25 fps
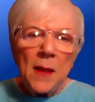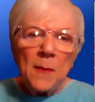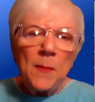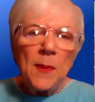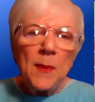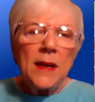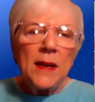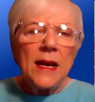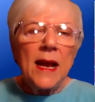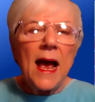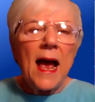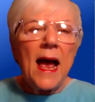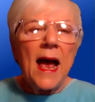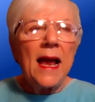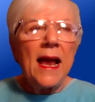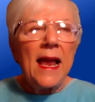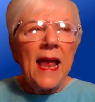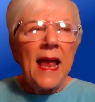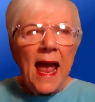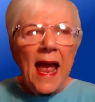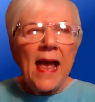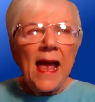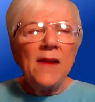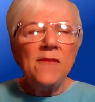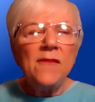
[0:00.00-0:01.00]
But I
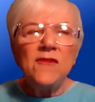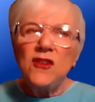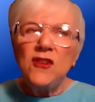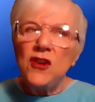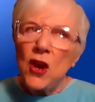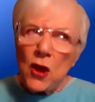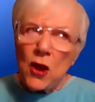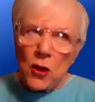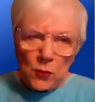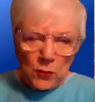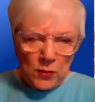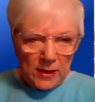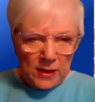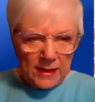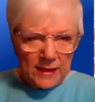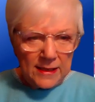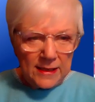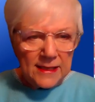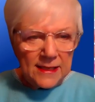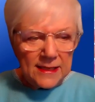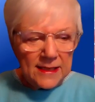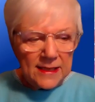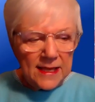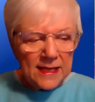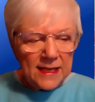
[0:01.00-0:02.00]
have
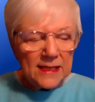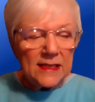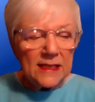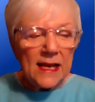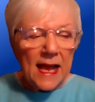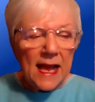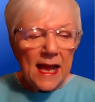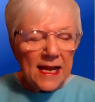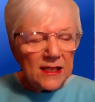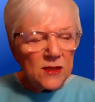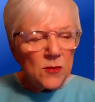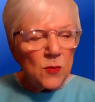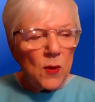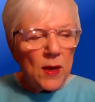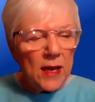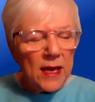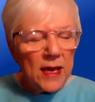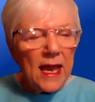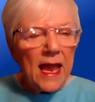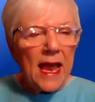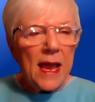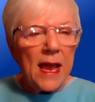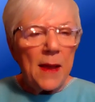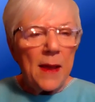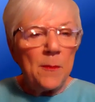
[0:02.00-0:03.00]
noticed this last
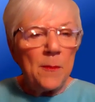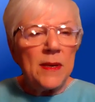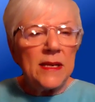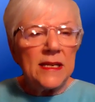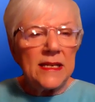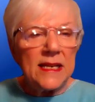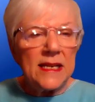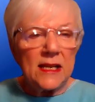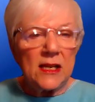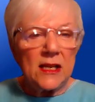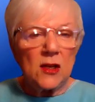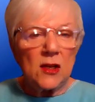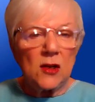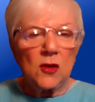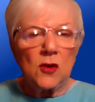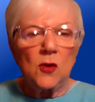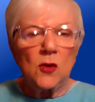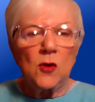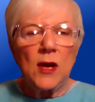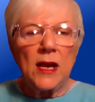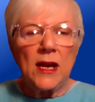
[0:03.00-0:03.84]
week in particular,